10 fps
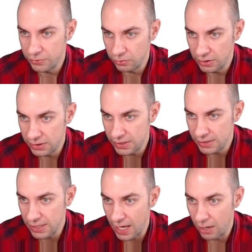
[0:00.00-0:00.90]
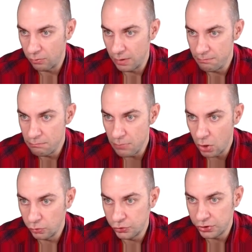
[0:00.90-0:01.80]
So this is our
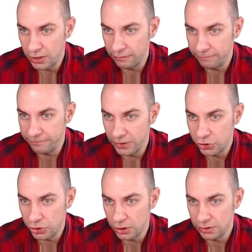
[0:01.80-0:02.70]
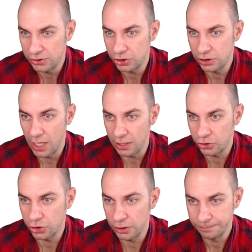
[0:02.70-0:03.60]
most efficient
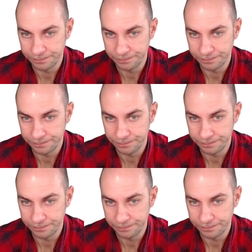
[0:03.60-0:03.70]
structure.